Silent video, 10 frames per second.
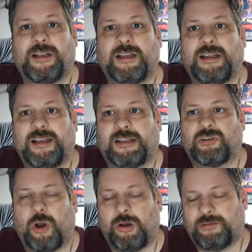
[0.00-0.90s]
It's
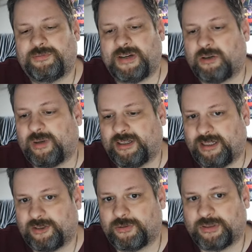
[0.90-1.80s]
all very
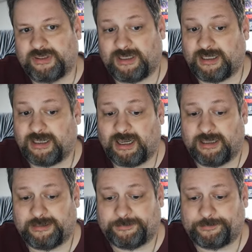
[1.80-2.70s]
interesting.
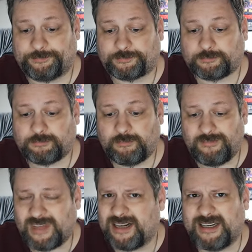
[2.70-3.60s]
And
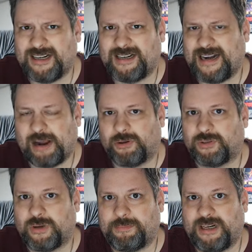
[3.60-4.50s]
again, in an hour and
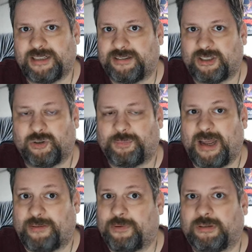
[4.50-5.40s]
20 minutes, it goes
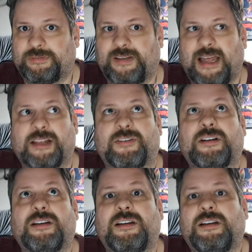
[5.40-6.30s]
by real fast.
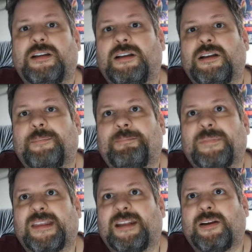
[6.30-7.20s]

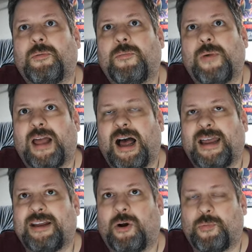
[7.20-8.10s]
What
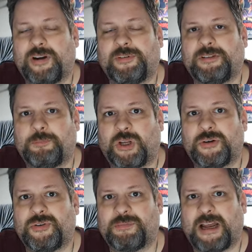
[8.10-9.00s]
always
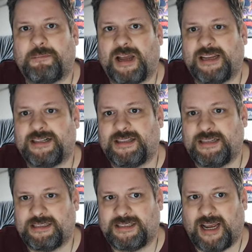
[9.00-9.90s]
blows my mind in
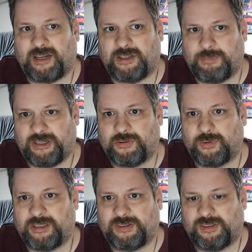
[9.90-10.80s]
these
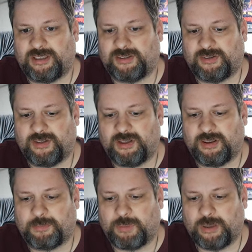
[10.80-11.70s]
documentaries is
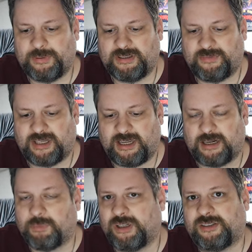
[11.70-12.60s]
the purpose of the
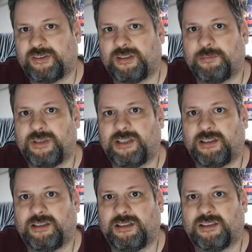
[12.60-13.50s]
camera is to
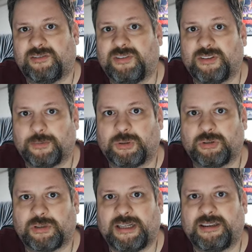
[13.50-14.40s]
be invisible,
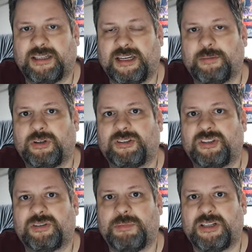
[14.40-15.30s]
right? The camera is
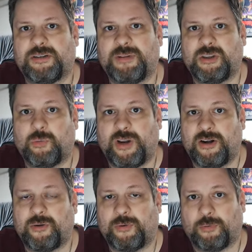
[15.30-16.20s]
just meant to be the
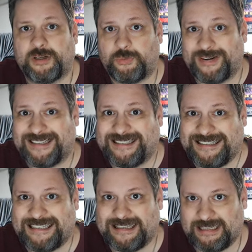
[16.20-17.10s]
window through which we
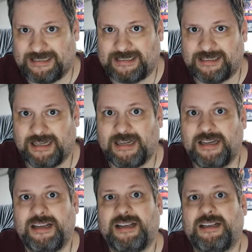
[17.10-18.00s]
see this.
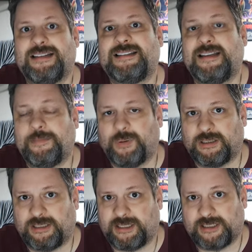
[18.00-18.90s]

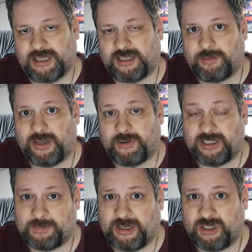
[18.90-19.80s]
Typically in a documentary,
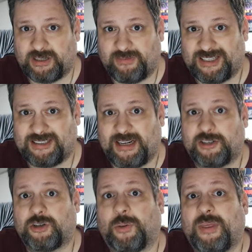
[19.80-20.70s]
especially of this
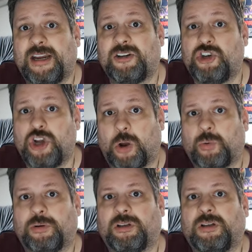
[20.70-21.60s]
nature, they
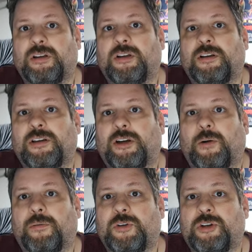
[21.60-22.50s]
don't,
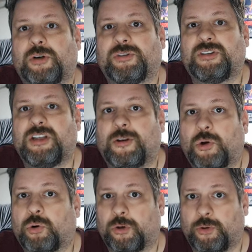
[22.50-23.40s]
you don't see the
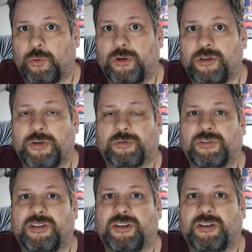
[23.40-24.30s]
crew, you don't
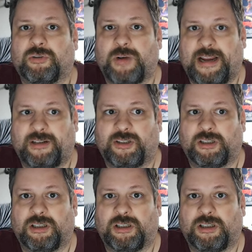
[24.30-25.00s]
see the director.